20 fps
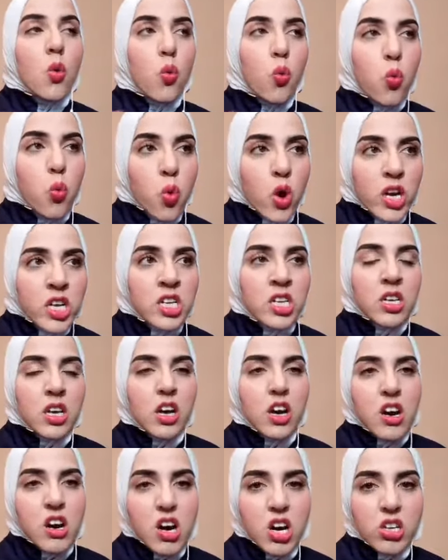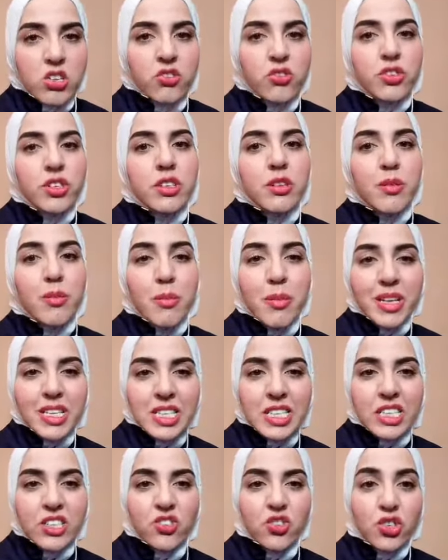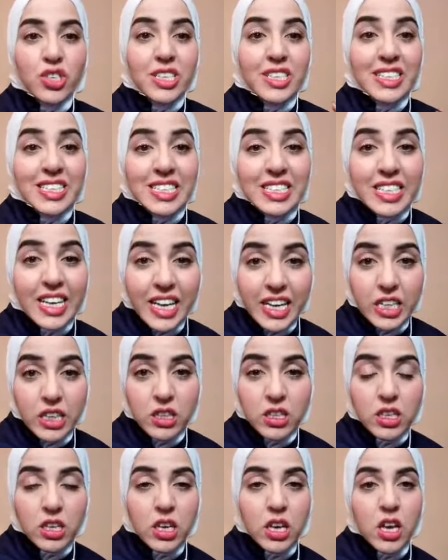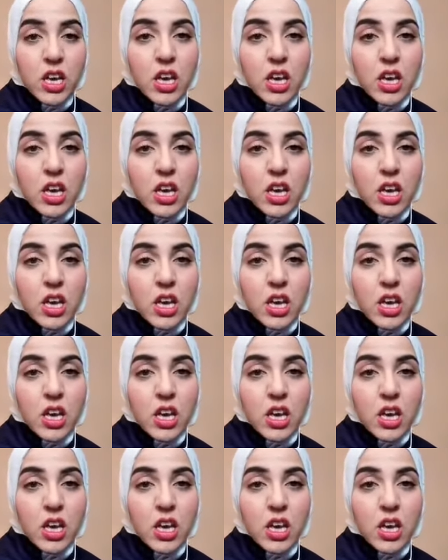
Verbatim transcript: 100 message in a second.